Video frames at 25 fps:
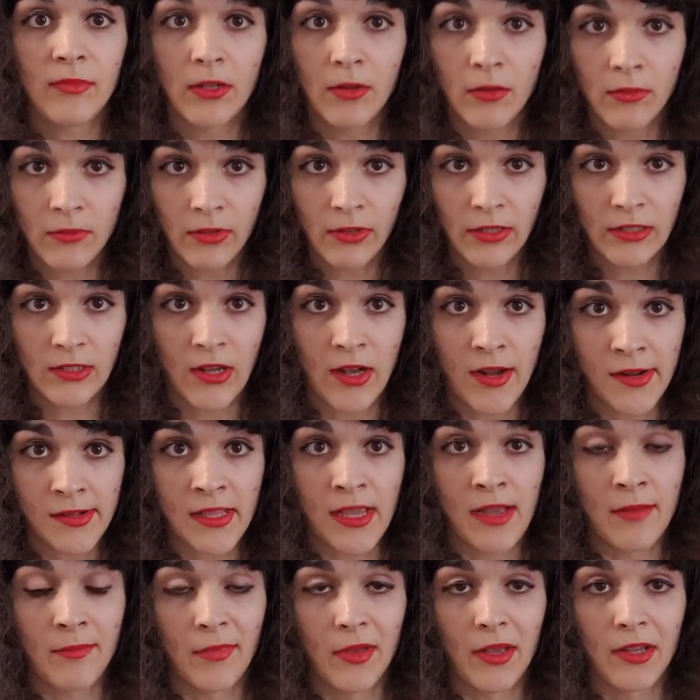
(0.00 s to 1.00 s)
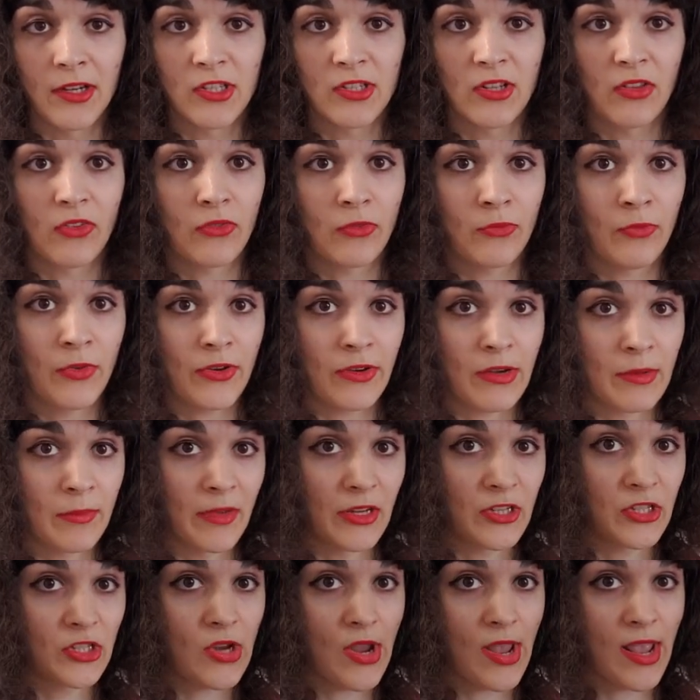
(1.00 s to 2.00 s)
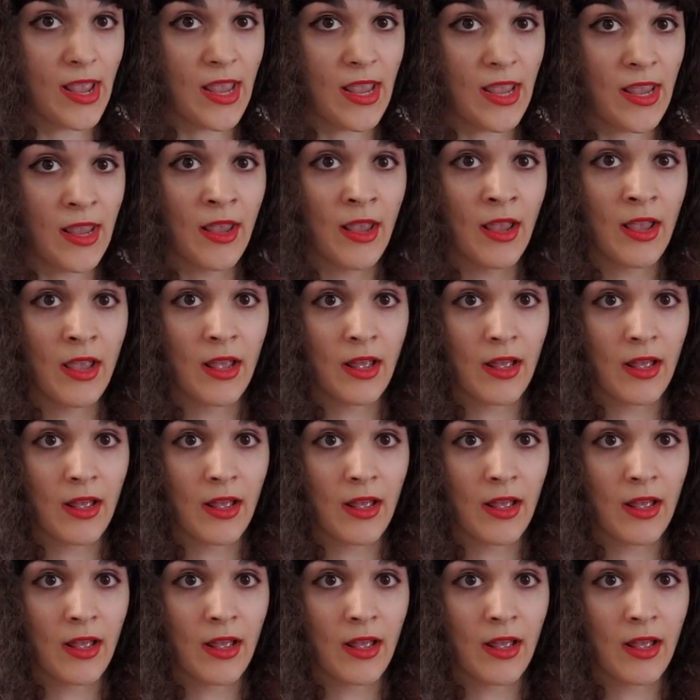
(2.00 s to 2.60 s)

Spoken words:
You don't really talk that much. It's very much a